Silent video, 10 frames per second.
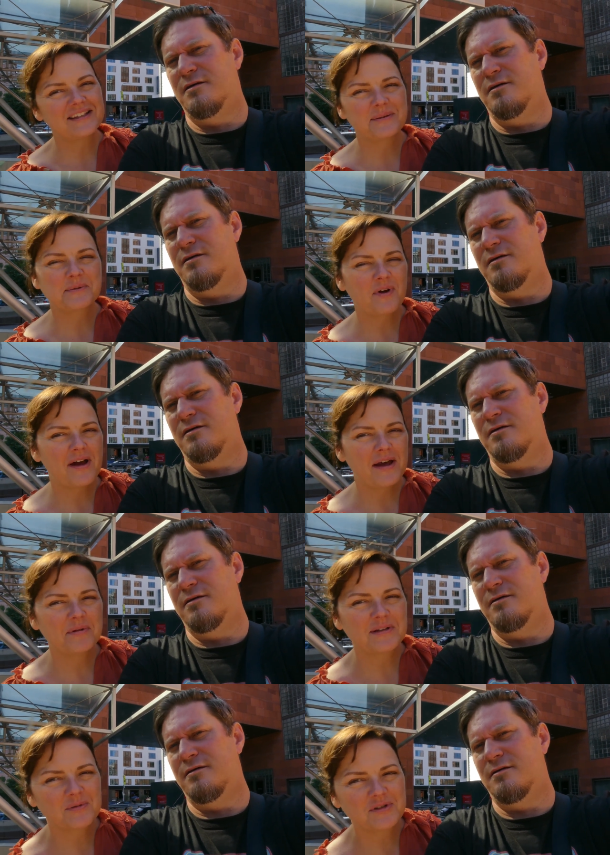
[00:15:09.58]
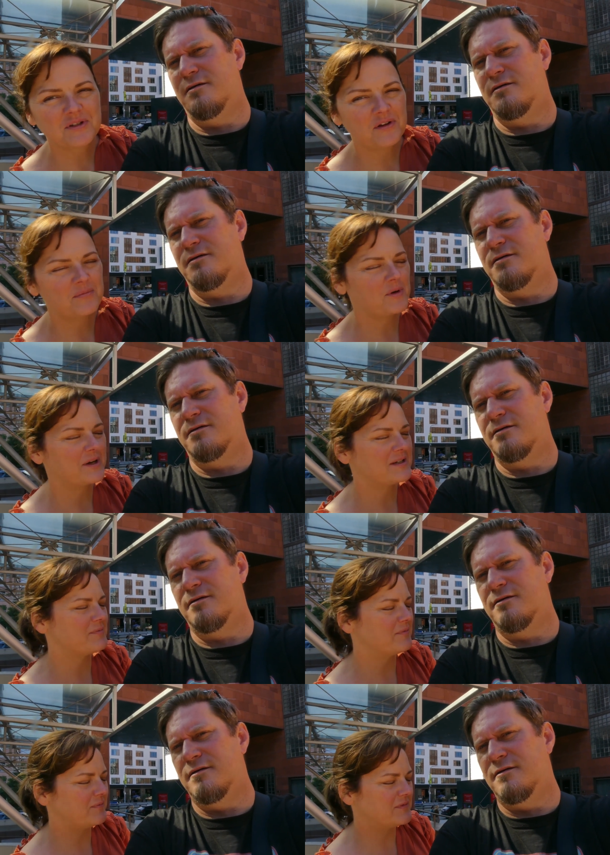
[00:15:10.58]
Speaker 1: and subscribe because we'll show you more as
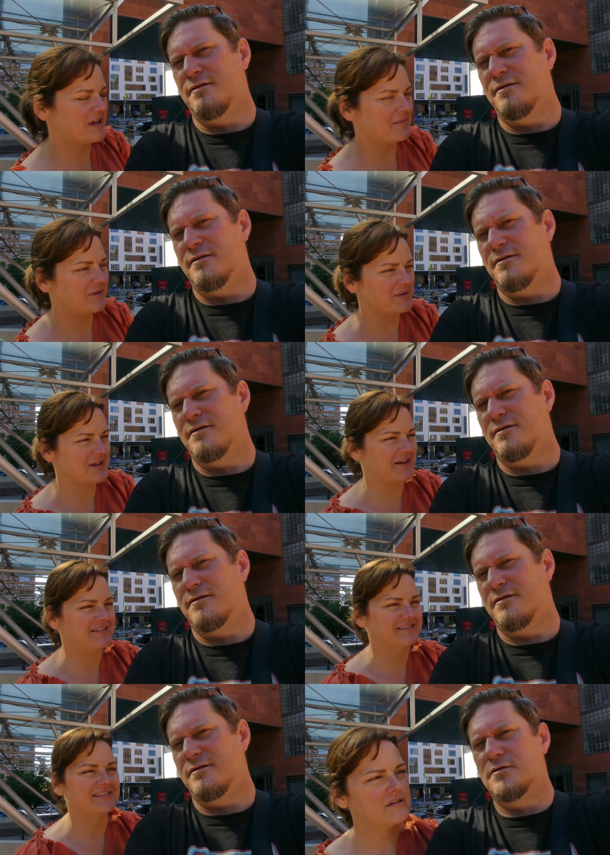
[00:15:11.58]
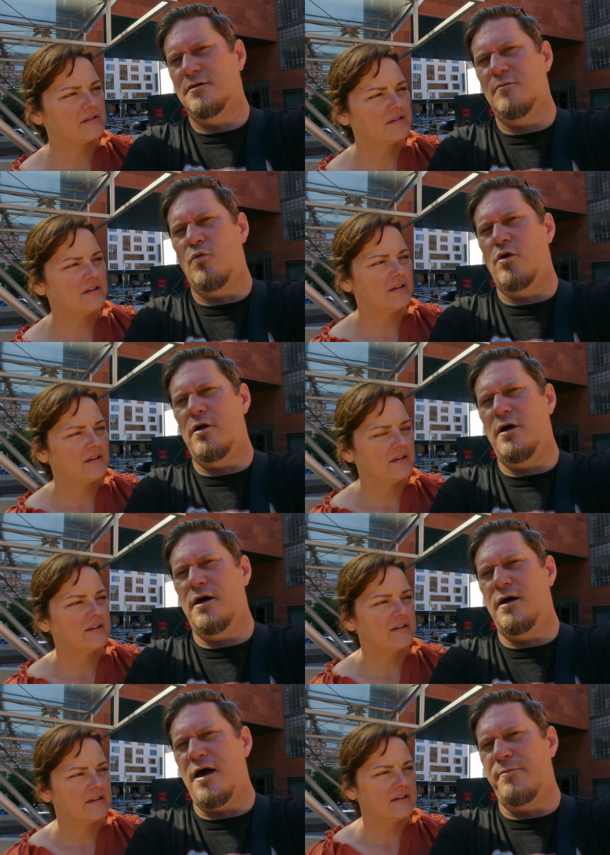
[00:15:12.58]
time goes on.
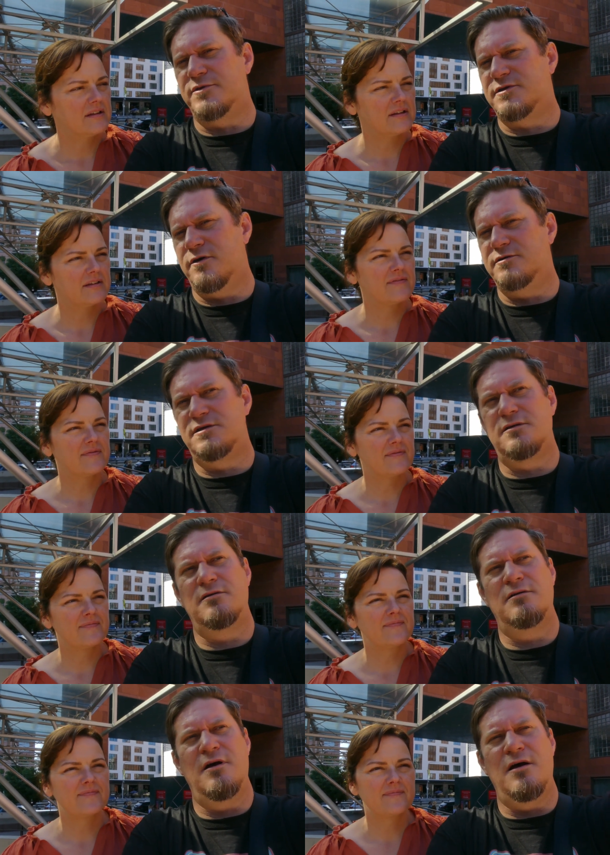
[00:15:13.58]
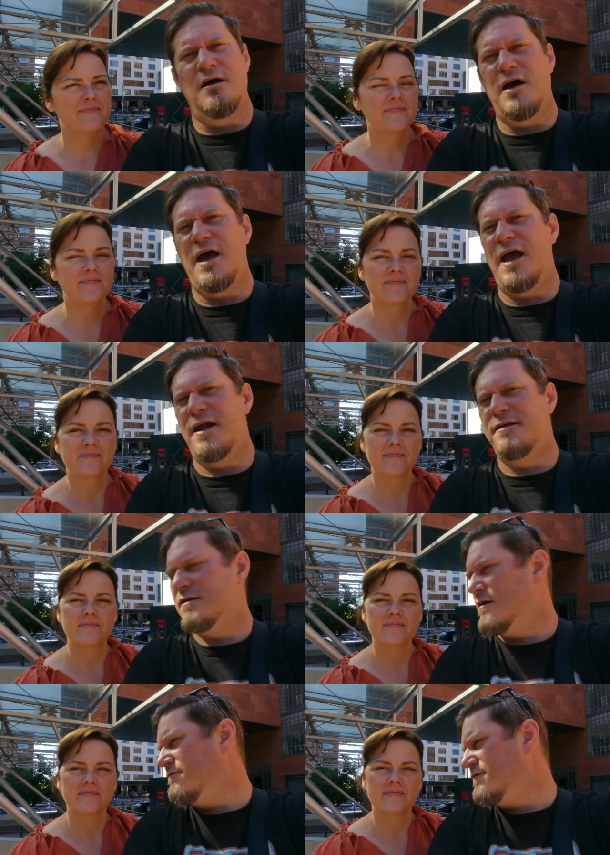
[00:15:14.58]
Speaker 2: More episodes ahead
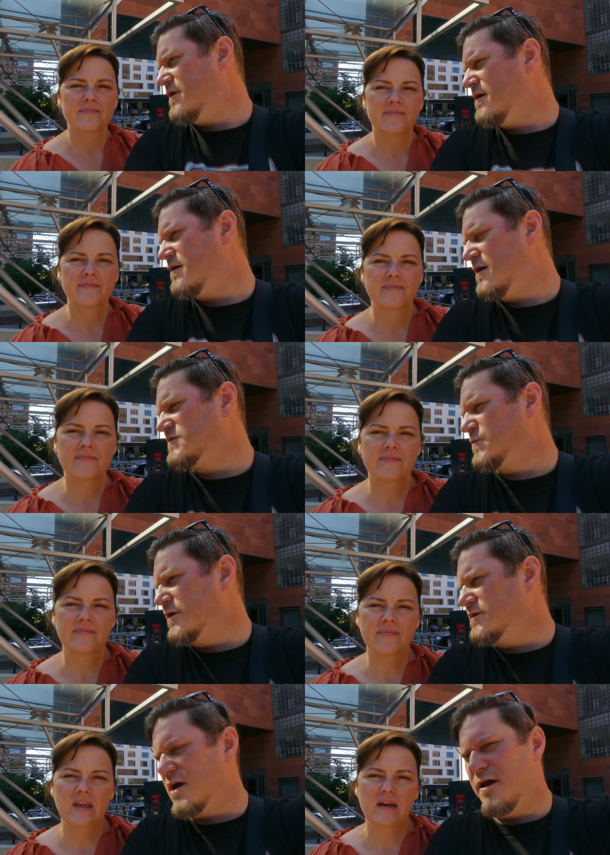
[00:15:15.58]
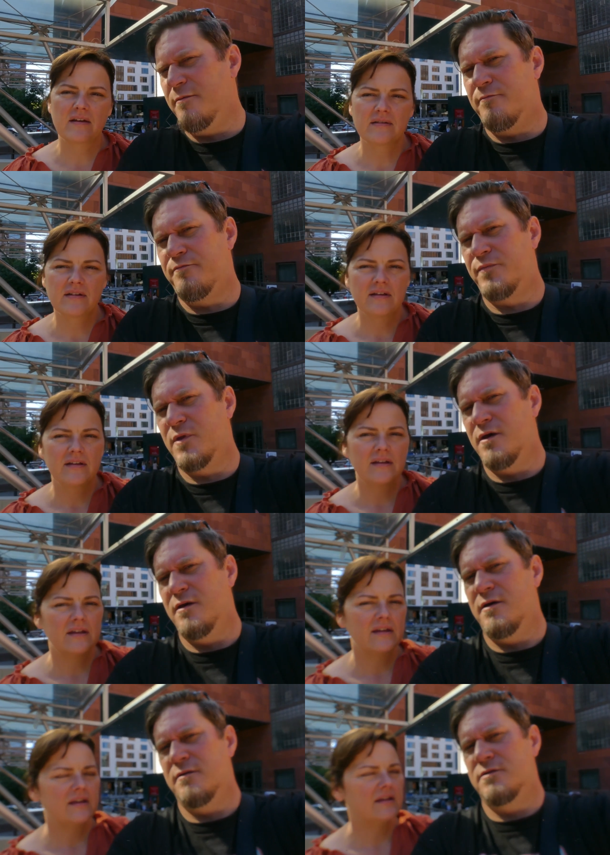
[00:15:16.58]
of us spending time
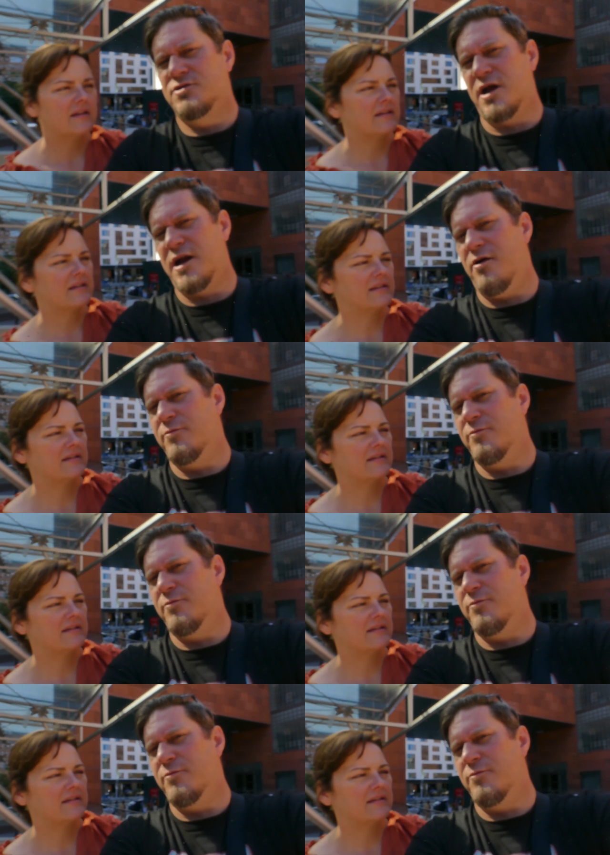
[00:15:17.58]
checking out